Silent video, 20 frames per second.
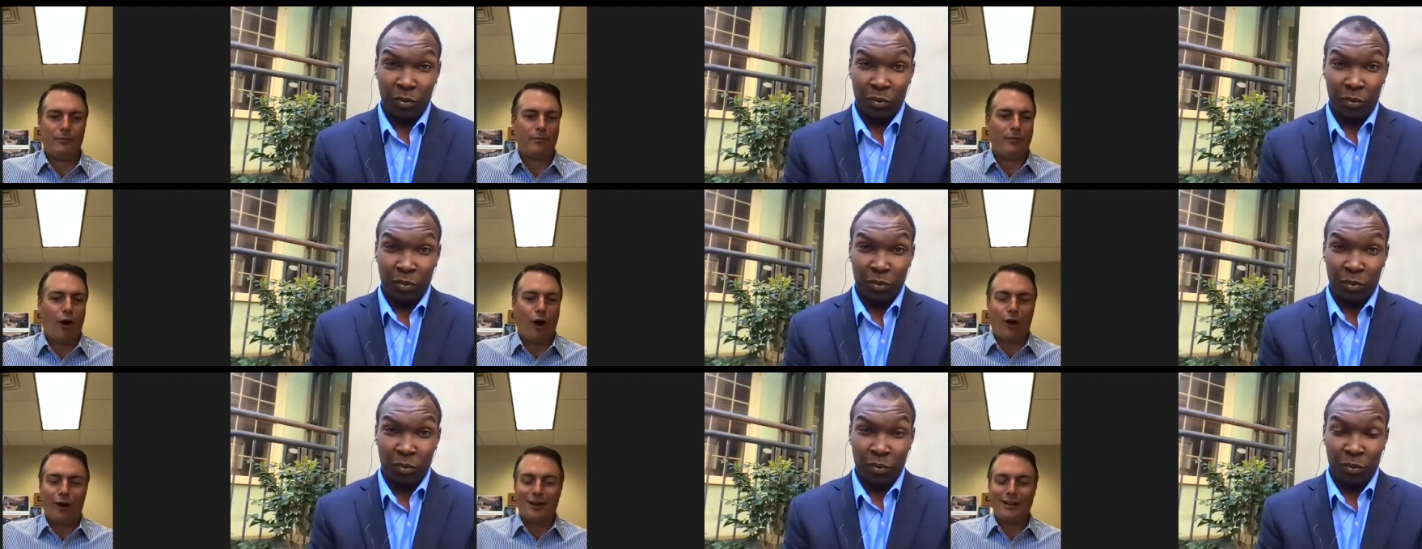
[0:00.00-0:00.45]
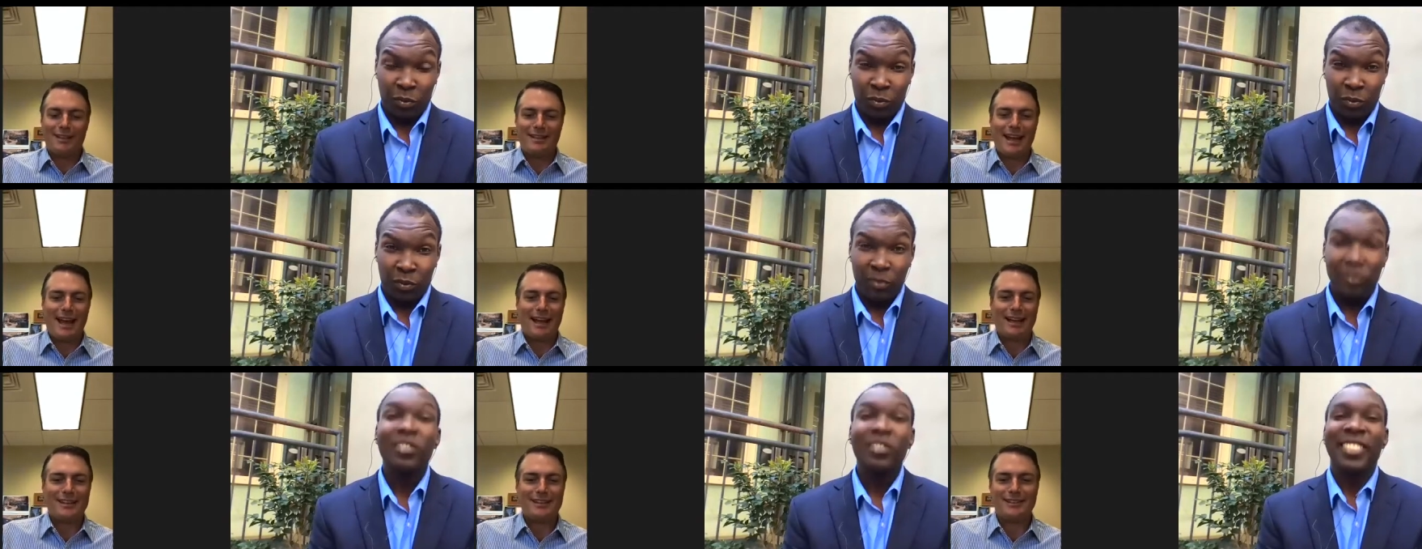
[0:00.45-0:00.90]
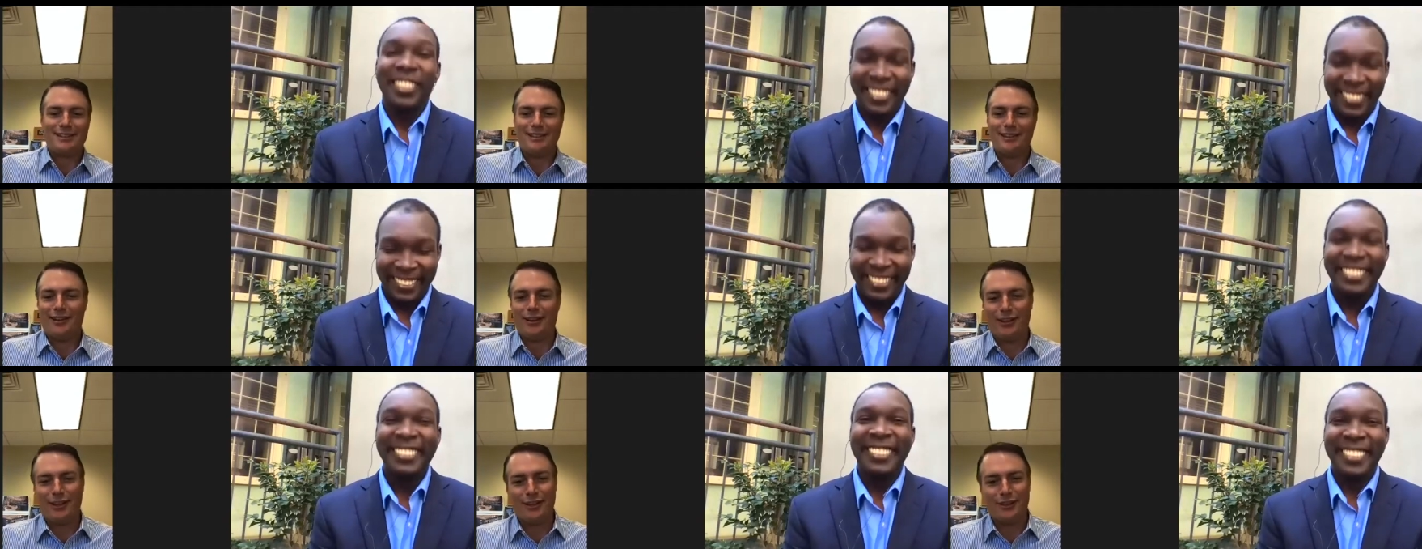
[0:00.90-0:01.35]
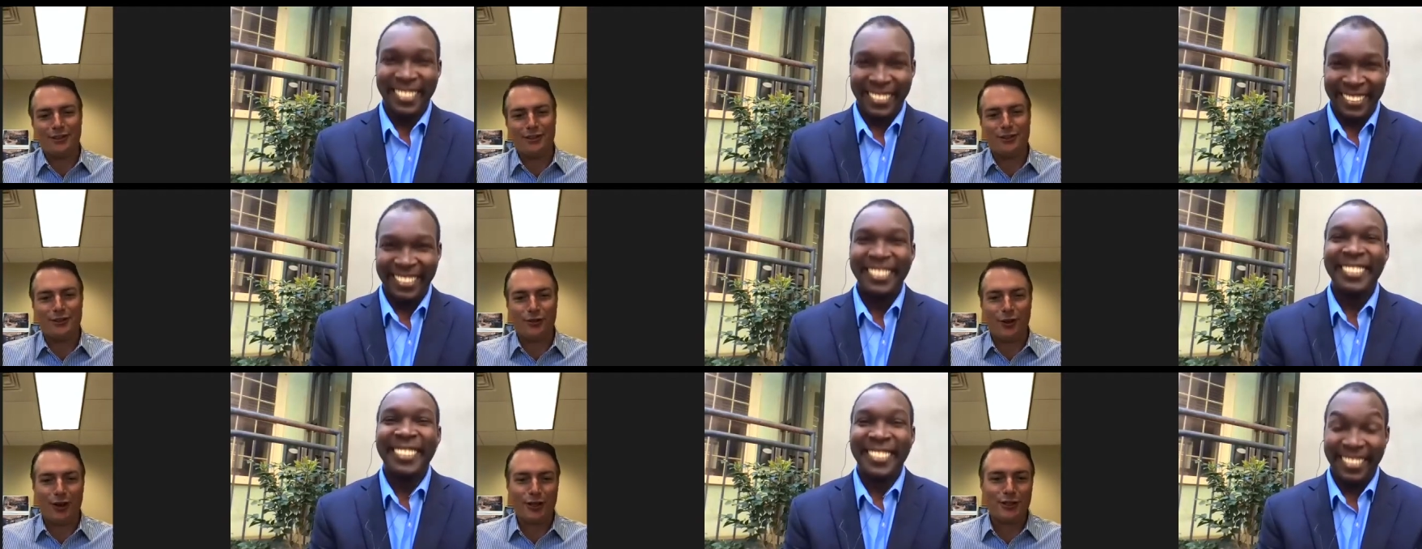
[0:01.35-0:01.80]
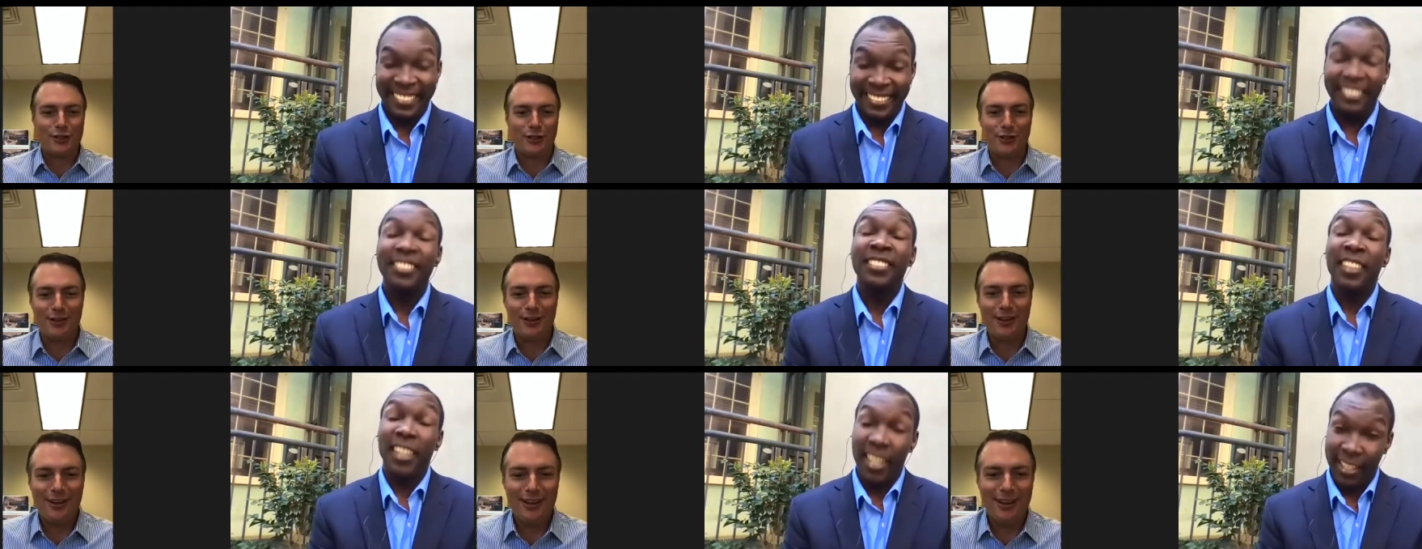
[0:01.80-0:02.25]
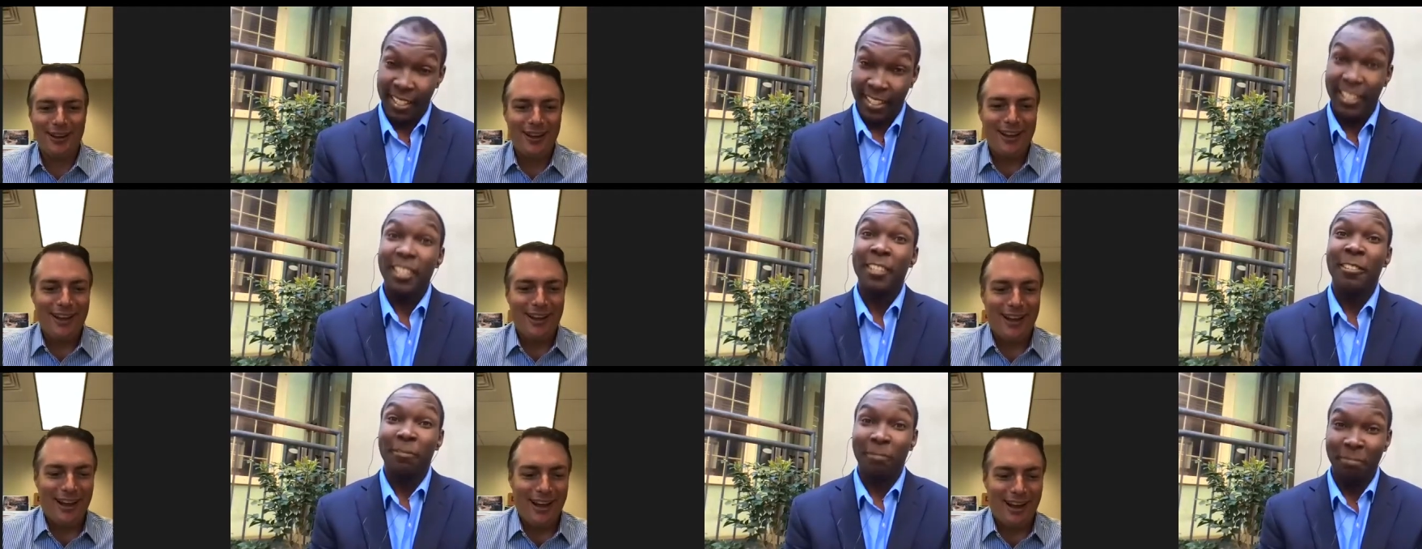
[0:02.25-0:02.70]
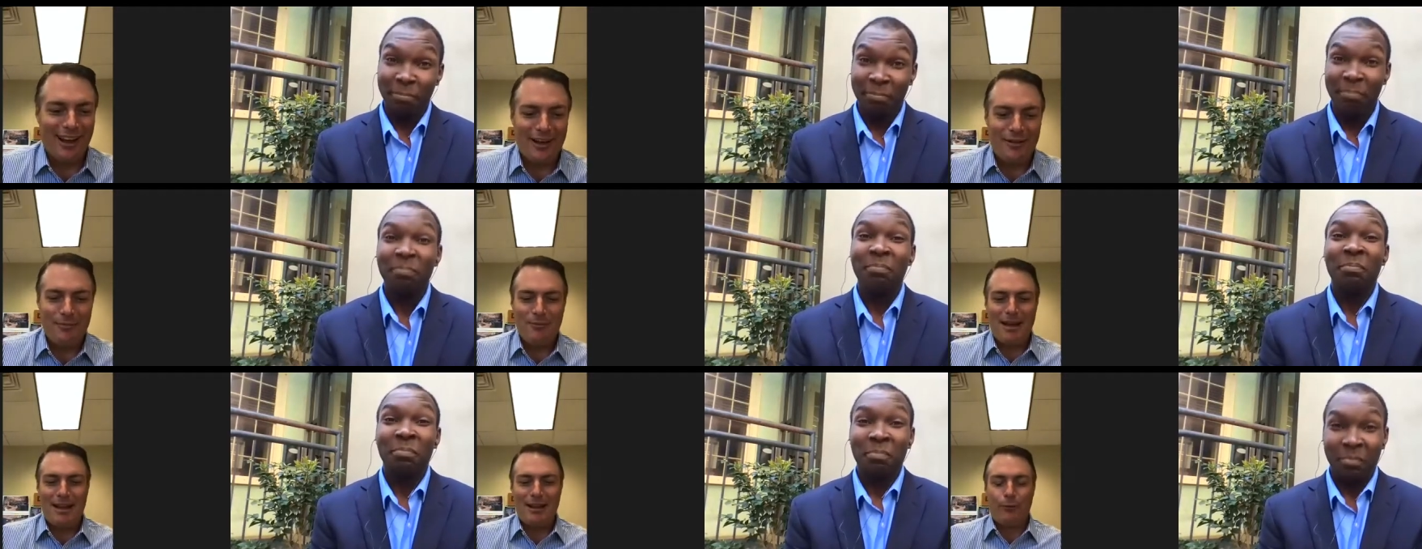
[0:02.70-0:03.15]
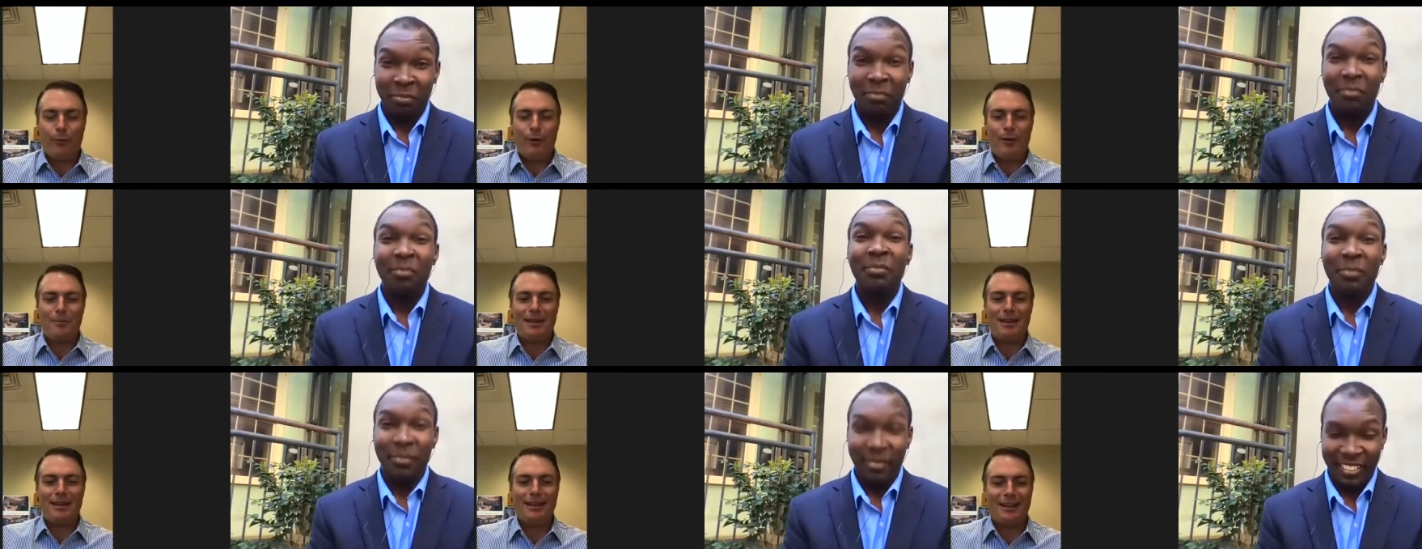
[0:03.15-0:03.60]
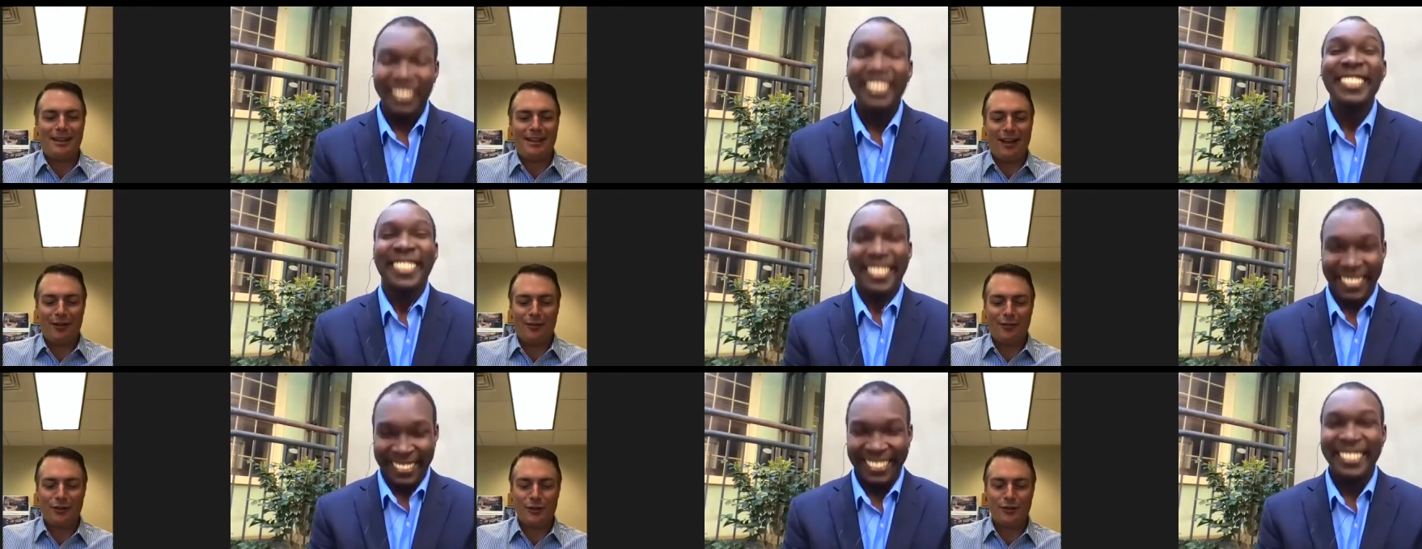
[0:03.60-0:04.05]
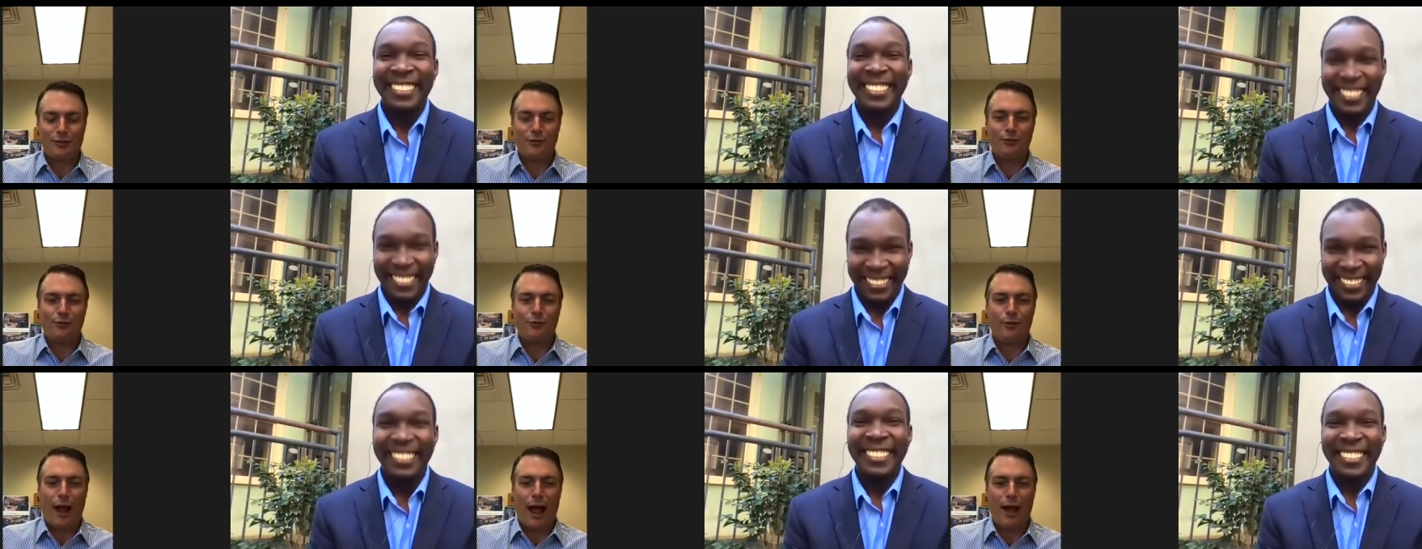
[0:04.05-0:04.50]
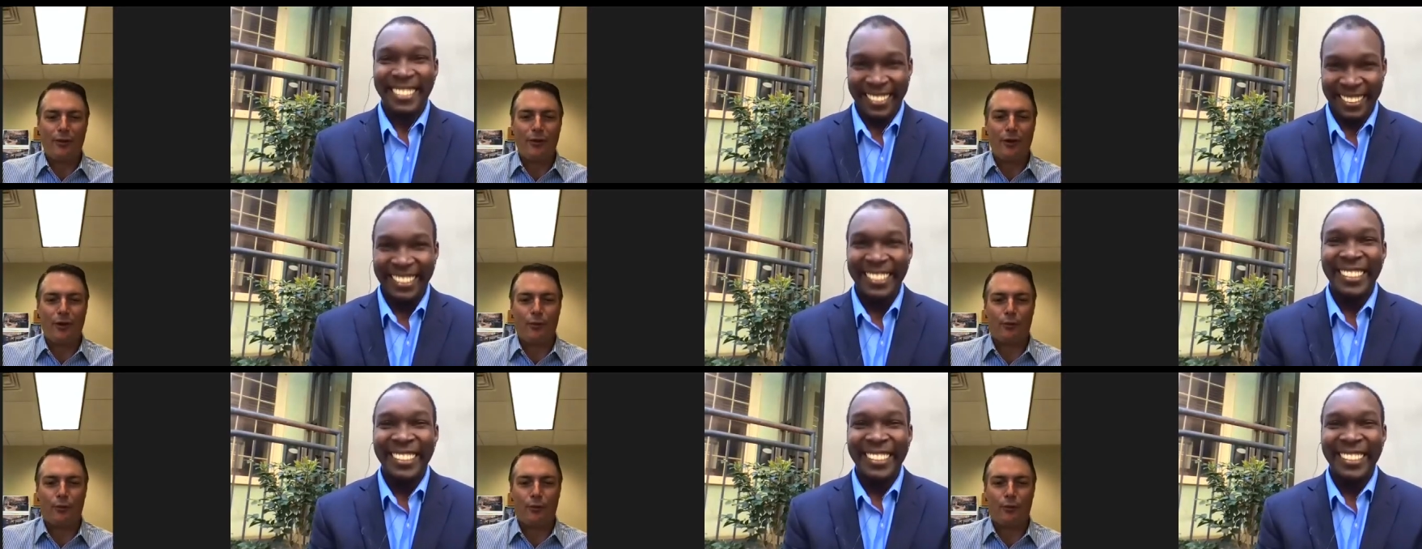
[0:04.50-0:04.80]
Speaker 1: architects to the construction uh, men and women that are just out there